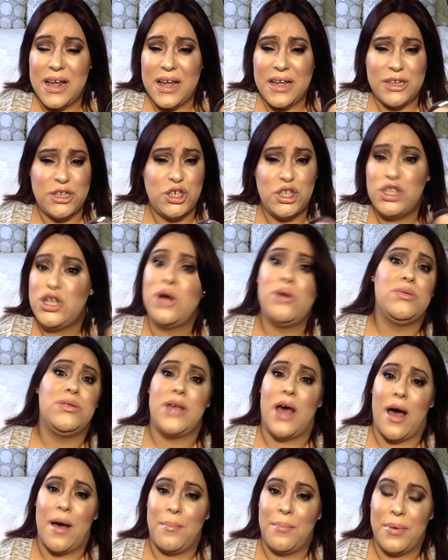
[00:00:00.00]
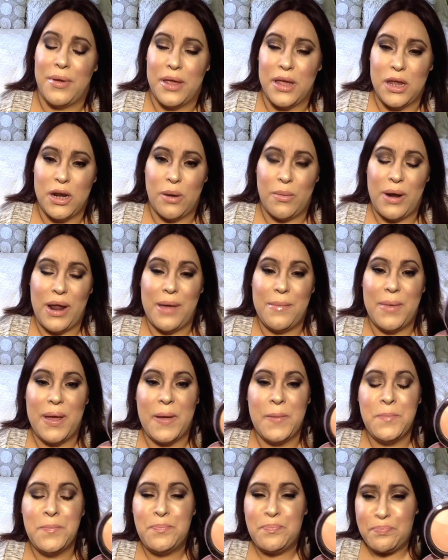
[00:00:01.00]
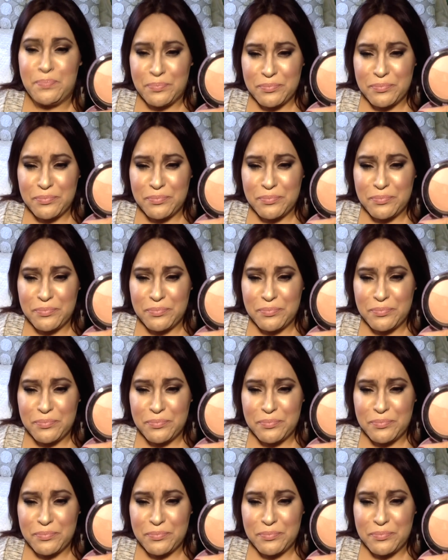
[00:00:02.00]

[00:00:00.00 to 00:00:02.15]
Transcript: shows up, you know what I mean?